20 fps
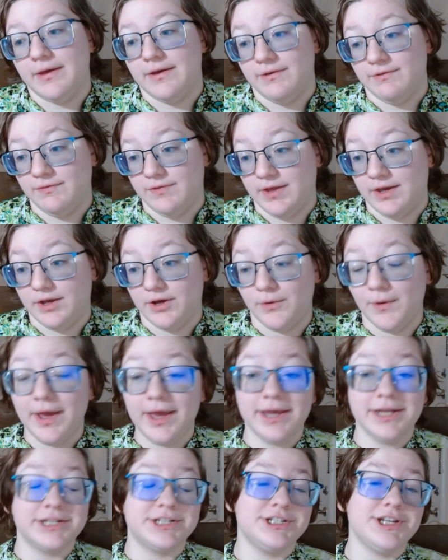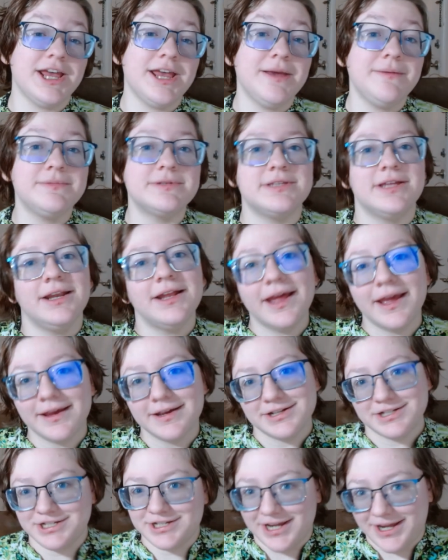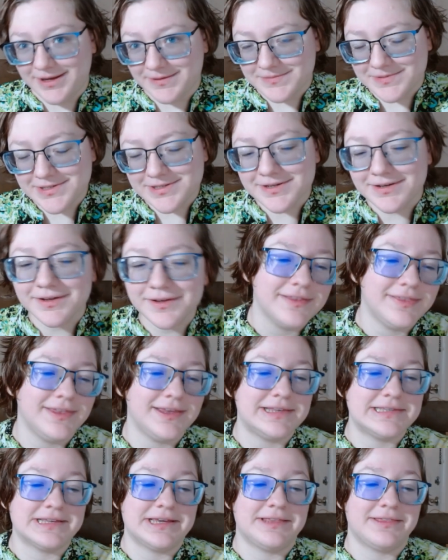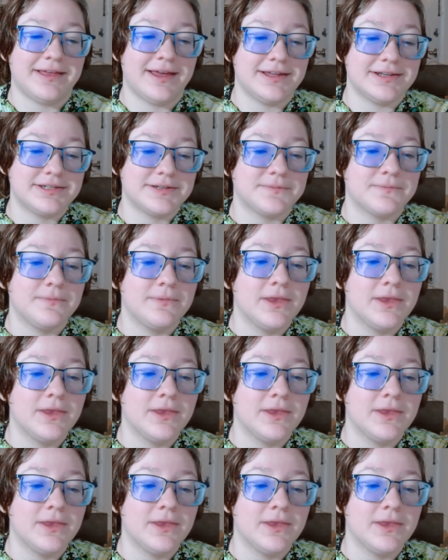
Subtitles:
If they go, hey, it's James, then hey, it's James. Things like that.